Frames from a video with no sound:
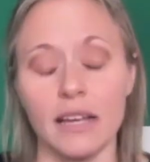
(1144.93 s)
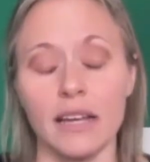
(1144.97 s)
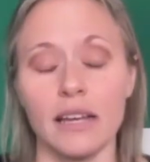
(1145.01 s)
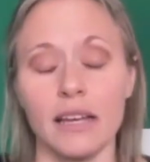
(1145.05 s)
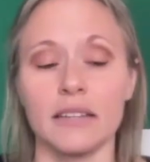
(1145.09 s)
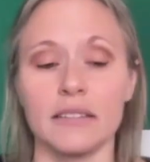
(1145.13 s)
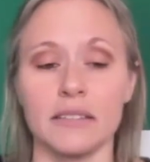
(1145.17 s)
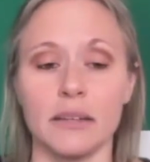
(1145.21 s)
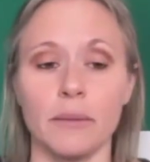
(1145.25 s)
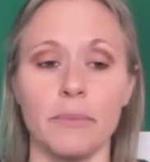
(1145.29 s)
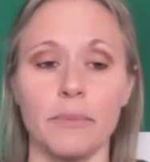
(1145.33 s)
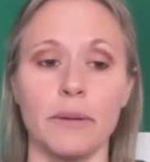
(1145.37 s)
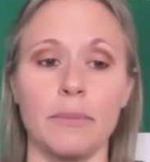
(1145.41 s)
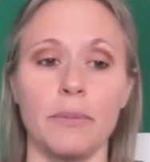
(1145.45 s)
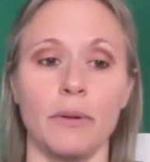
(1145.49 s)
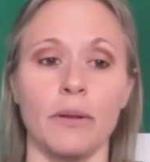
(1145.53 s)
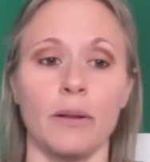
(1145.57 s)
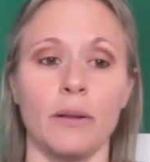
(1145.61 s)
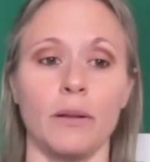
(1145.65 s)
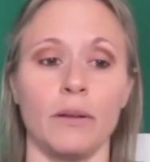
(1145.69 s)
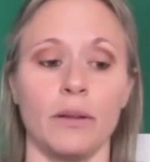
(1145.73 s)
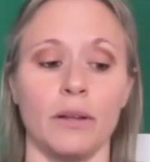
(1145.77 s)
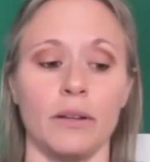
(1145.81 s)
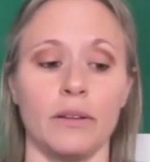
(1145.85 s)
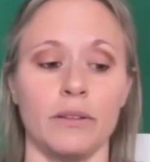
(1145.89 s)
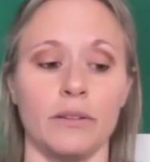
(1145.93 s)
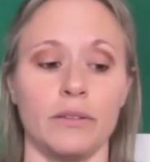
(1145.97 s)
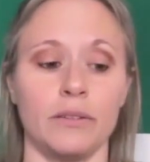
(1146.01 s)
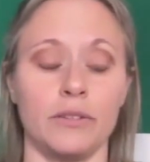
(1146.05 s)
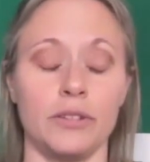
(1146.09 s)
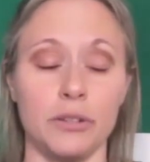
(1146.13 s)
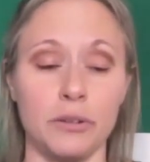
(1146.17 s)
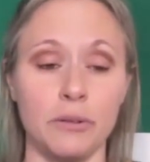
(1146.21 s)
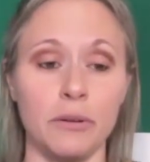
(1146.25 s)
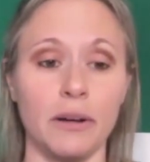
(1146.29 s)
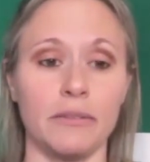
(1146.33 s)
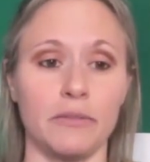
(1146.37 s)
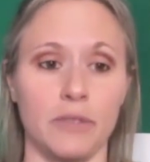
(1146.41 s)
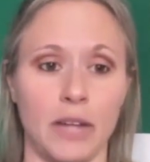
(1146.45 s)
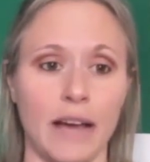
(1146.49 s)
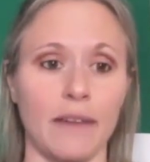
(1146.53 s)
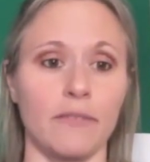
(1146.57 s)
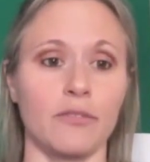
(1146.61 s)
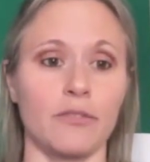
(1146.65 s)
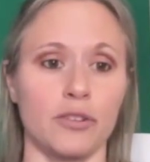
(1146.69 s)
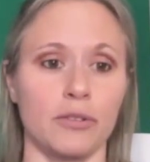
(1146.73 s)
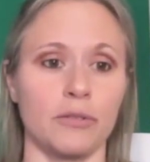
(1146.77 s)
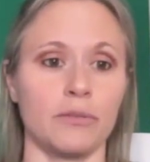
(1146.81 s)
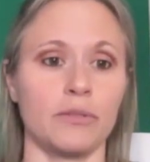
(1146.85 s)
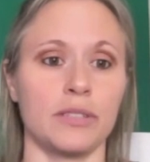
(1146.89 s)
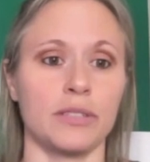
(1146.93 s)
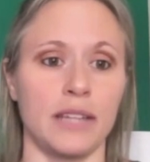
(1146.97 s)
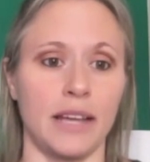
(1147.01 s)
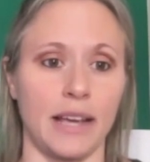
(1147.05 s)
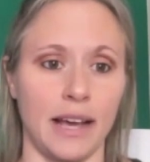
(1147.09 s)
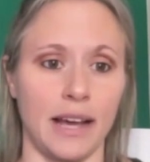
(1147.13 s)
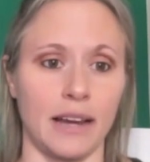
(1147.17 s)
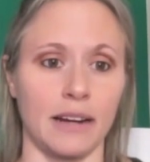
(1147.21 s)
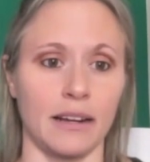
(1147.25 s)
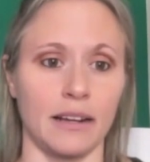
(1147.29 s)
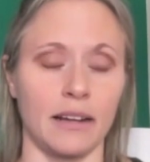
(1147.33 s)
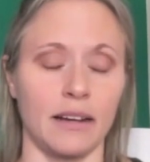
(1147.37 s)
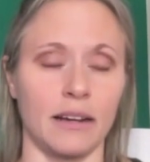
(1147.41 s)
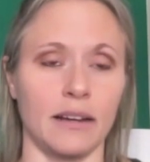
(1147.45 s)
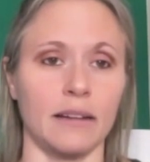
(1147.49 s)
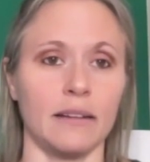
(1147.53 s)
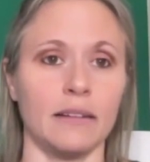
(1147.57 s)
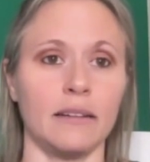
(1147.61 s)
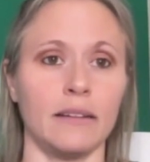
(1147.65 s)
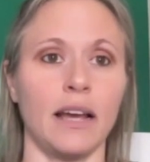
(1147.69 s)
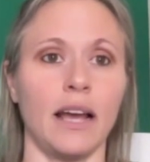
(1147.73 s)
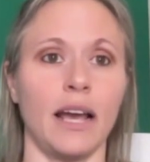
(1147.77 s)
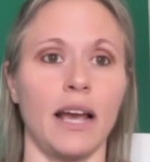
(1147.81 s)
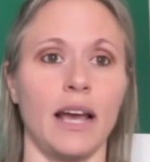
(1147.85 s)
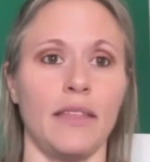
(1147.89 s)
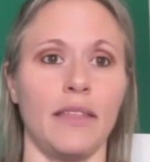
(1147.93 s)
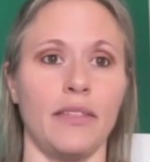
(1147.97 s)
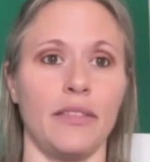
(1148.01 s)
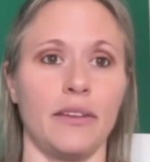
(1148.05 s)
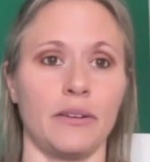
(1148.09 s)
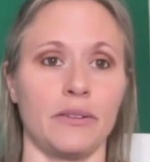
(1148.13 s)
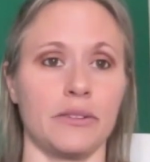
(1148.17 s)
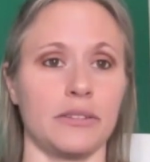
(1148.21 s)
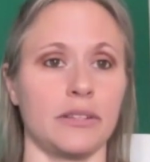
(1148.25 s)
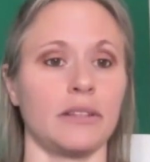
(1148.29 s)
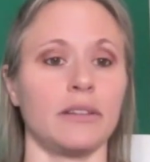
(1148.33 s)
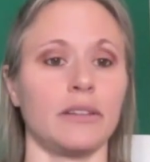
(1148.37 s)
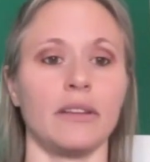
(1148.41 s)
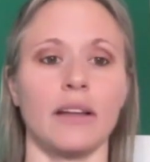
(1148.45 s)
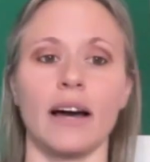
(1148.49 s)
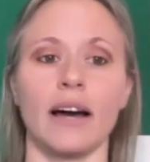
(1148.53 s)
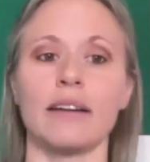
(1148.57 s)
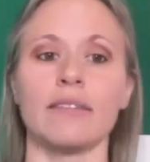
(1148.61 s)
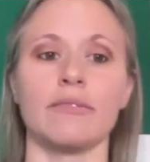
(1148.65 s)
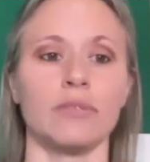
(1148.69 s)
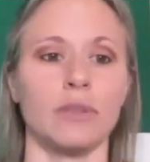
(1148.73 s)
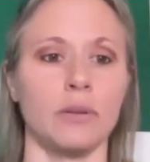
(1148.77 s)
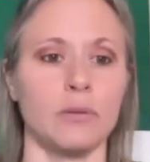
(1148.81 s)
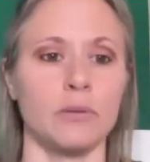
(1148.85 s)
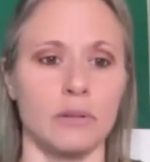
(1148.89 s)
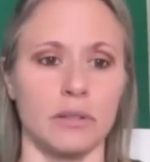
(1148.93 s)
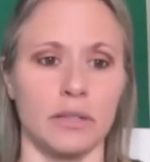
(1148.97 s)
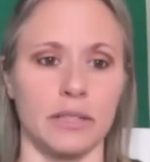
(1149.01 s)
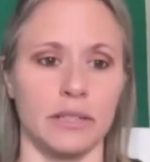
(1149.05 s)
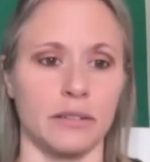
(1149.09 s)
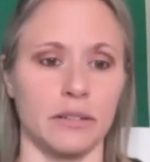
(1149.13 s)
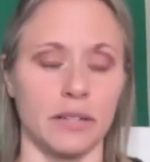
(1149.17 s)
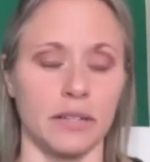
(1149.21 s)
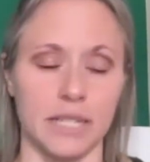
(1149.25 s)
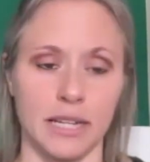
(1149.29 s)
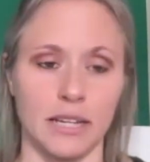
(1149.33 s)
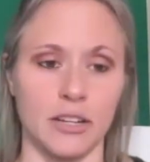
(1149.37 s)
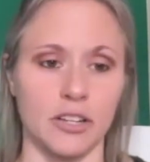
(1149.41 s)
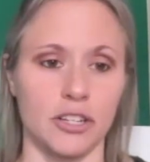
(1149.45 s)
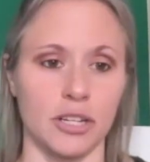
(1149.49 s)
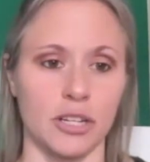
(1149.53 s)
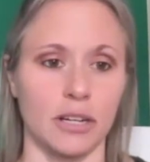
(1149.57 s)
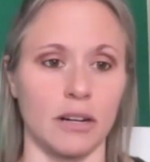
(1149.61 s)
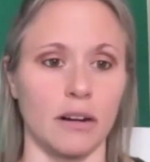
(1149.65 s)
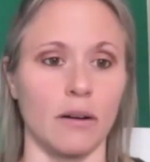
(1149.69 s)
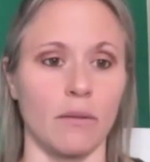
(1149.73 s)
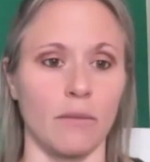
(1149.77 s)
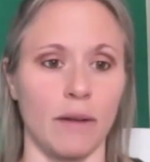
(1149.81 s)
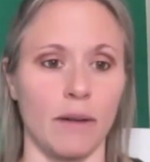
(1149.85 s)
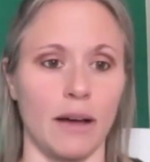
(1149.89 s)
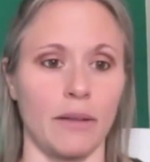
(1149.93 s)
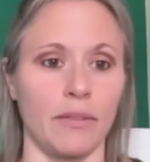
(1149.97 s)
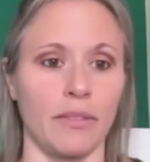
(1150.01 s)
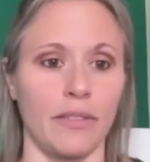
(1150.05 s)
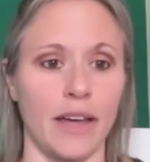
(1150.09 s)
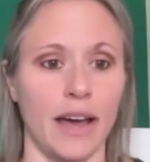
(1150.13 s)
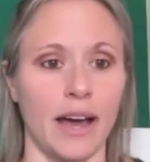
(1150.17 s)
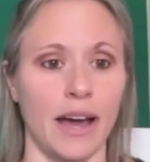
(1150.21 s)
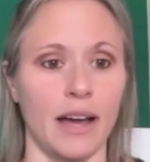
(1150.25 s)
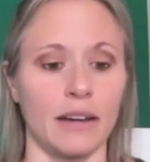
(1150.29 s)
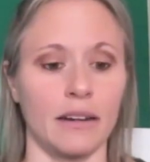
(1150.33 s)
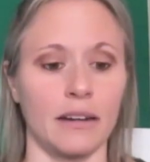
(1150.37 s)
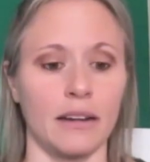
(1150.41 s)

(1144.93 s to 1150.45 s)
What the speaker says: Some people do have true sciatica, and there's a lot of local irritation around that.